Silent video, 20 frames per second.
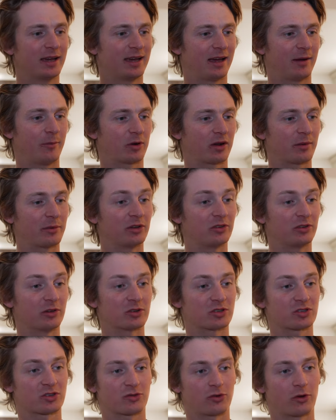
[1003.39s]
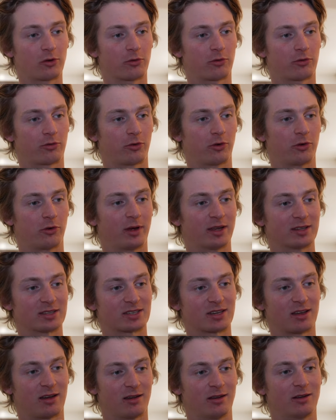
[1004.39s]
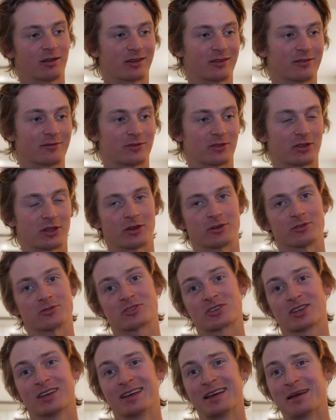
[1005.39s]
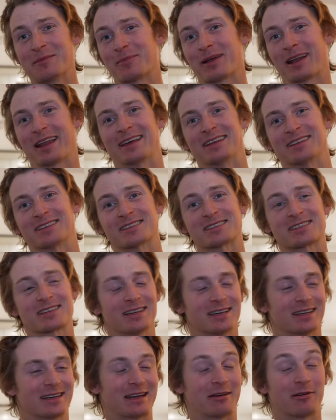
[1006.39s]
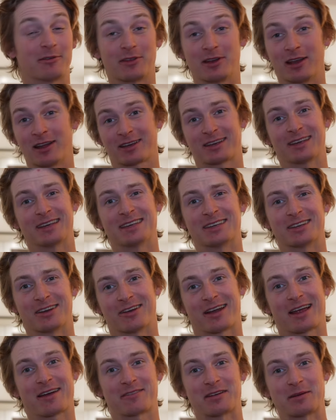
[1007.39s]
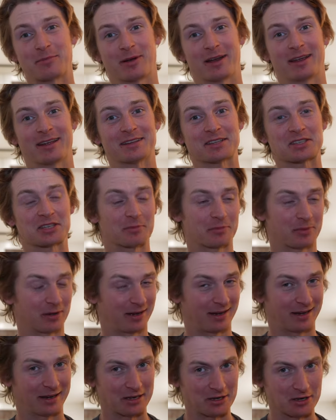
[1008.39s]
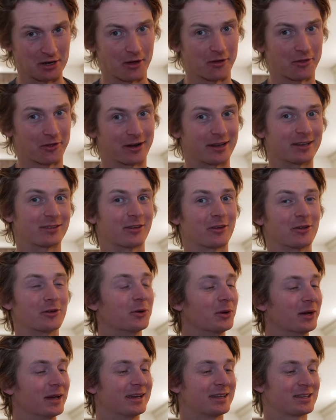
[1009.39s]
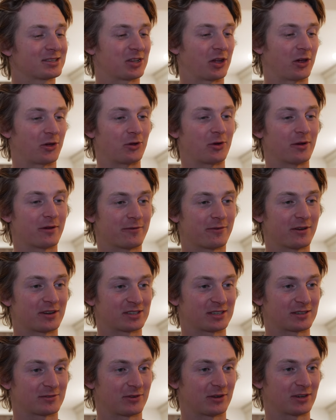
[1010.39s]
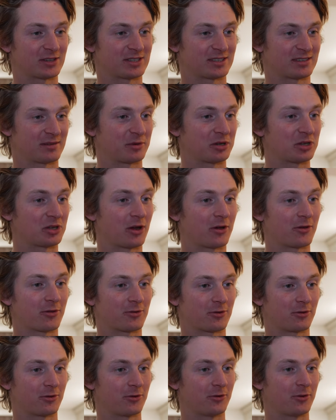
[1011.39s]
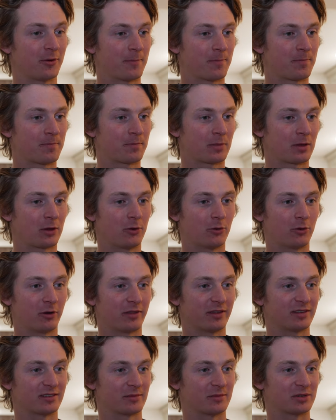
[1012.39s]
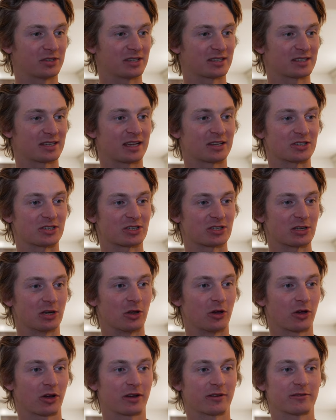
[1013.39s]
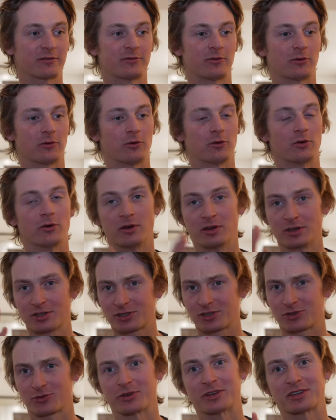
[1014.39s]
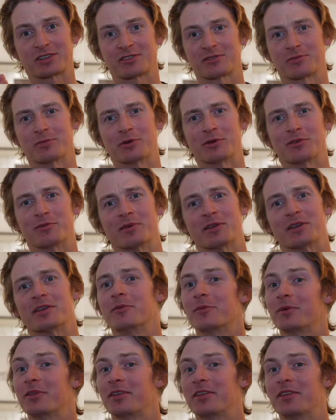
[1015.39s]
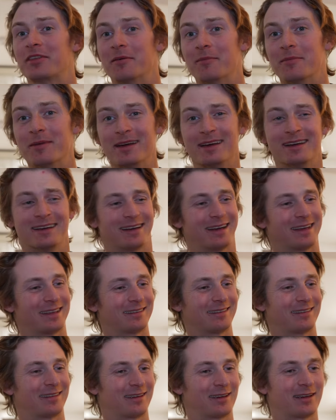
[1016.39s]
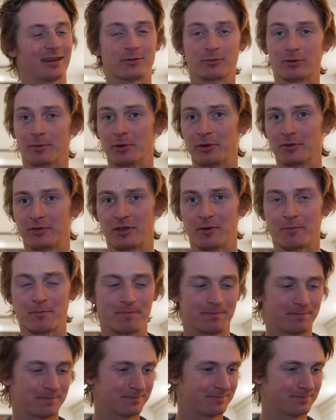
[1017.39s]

And what I'm gonna do is scroll through and start looking for those planes. Now, if you're lucky, you don't have any planes, but I know that I do. So first things first is I'm gonna go through all of these images and just look for streaks of movement within them and uh, remove them.